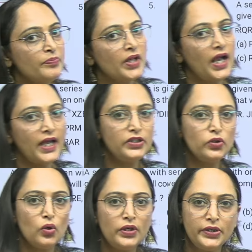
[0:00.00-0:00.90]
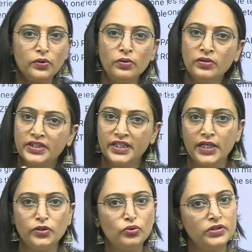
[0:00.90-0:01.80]
I told you there are
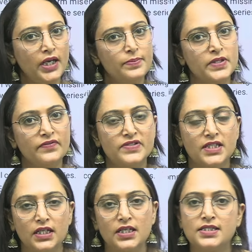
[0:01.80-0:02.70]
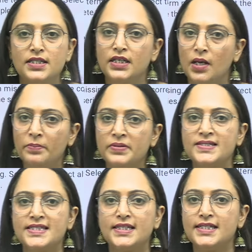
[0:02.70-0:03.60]
2 types of series, number
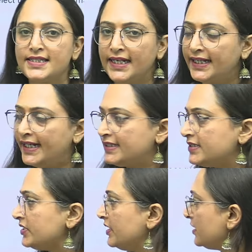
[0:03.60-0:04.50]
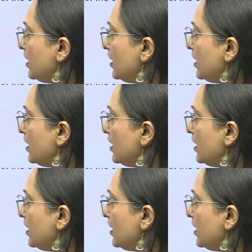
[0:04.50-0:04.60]
series and letter series.